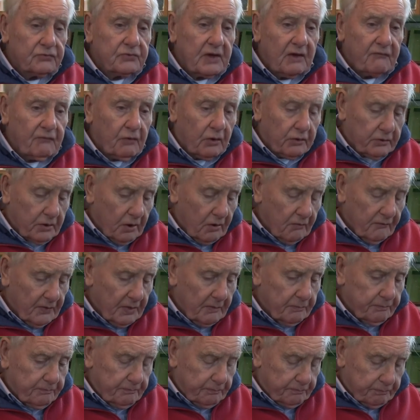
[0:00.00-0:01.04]
They've got over
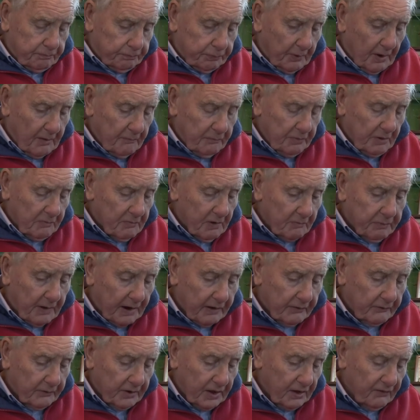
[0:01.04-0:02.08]
the problem
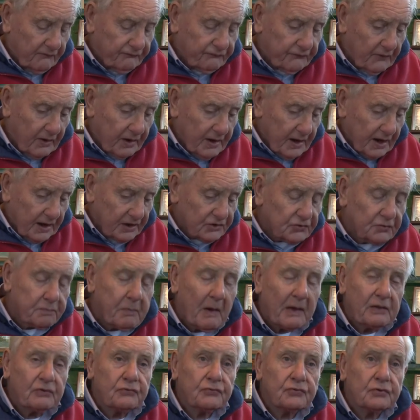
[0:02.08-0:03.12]
apparently of uh,
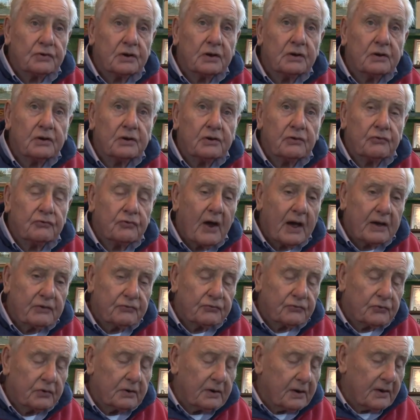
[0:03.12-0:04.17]
expansion and
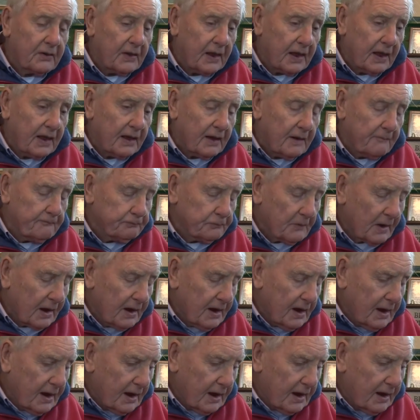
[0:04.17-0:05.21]
contraction and the um,
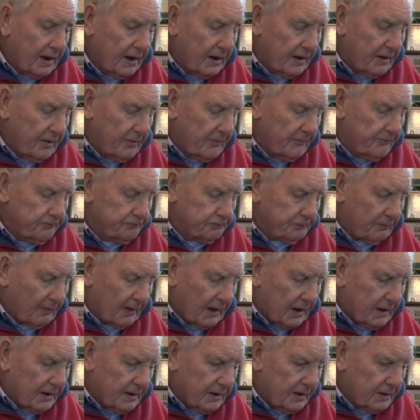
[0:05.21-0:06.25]
um,
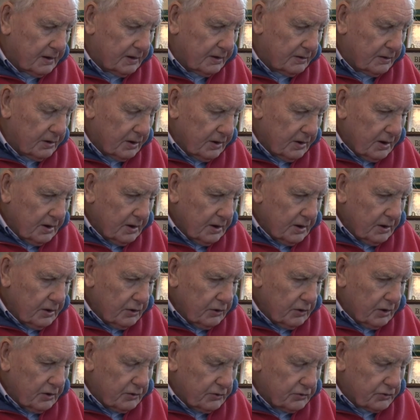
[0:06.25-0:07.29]
uh,
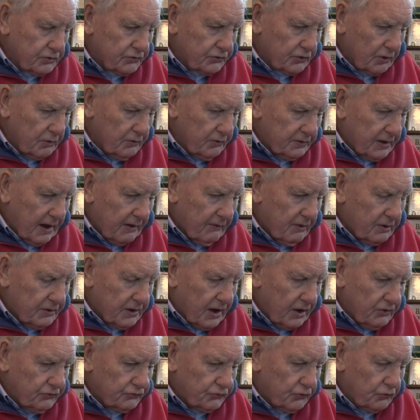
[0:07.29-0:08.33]
so
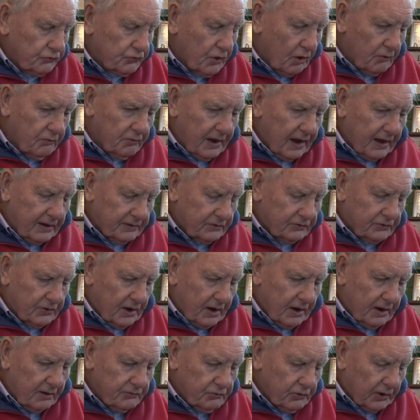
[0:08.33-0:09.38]
nowadays you don't get
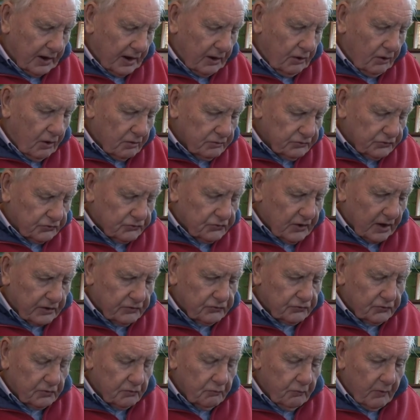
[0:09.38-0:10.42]
uh, you get long
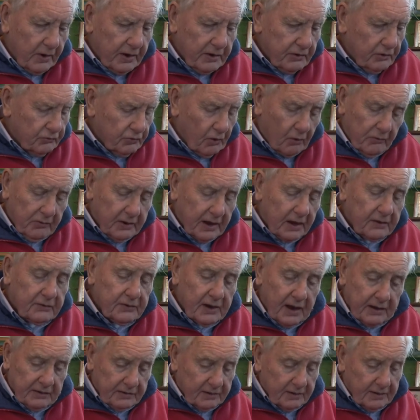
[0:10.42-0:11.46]
sections where you don't get
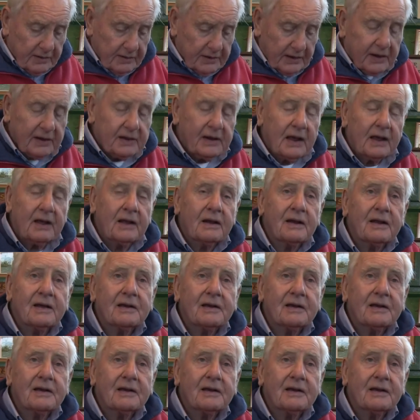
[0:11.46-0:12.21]
that clickety click